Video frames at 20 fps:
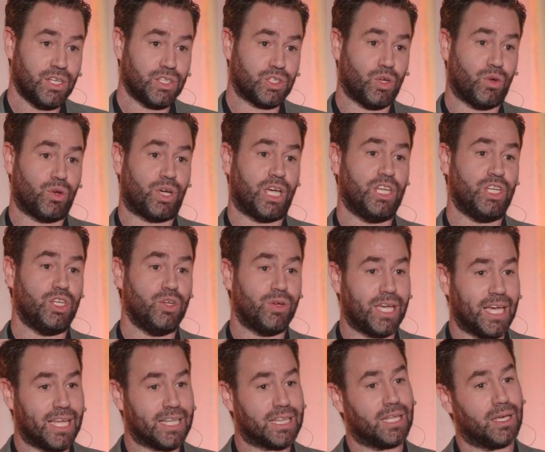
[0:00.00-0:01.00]
So can you
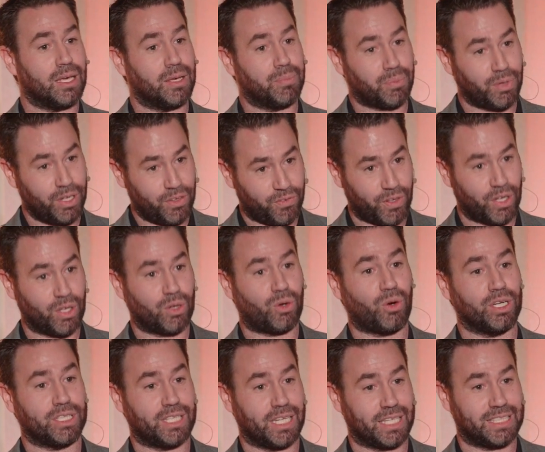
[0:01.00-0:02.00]
get the prefrontal
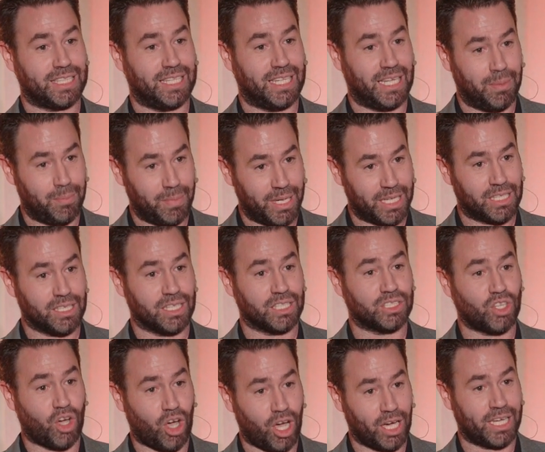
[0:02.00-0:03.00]
cortex and the
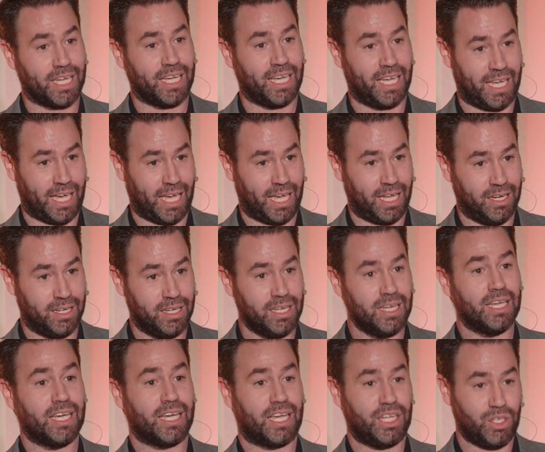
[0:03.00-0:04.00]
amygdala talking again?
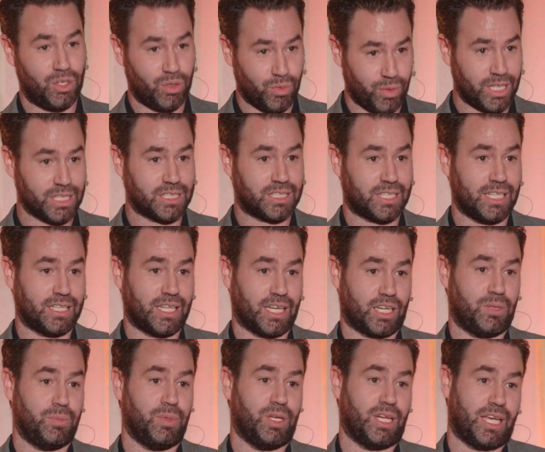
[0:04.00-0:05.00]
Can you reinstate
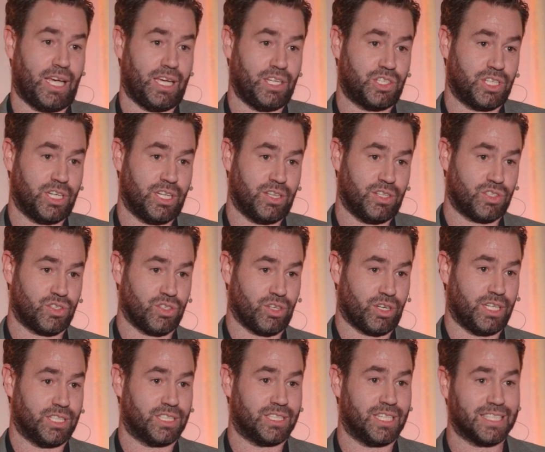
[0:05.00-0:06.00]
that communication in the
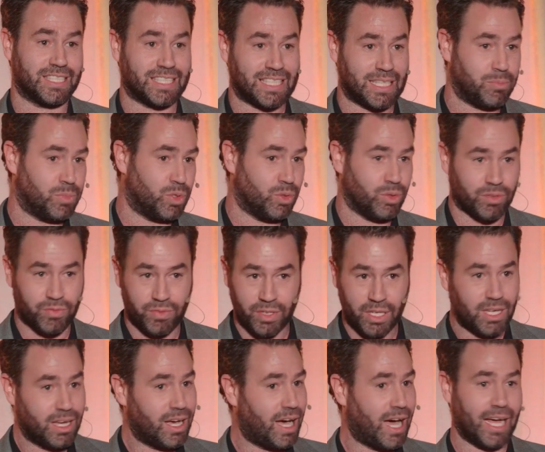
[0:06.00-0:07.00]
circuits that seem to have
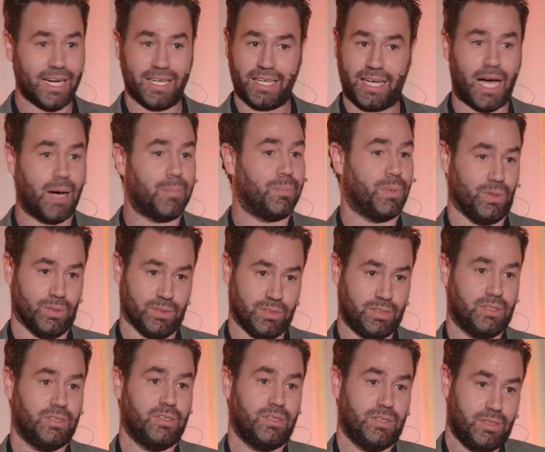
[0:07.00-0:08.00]

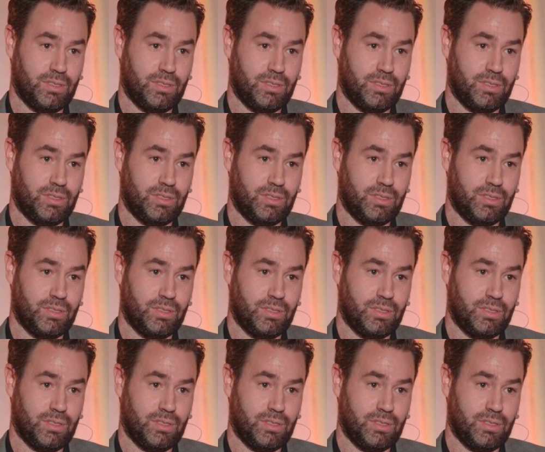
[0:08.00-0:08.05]
uncoupled?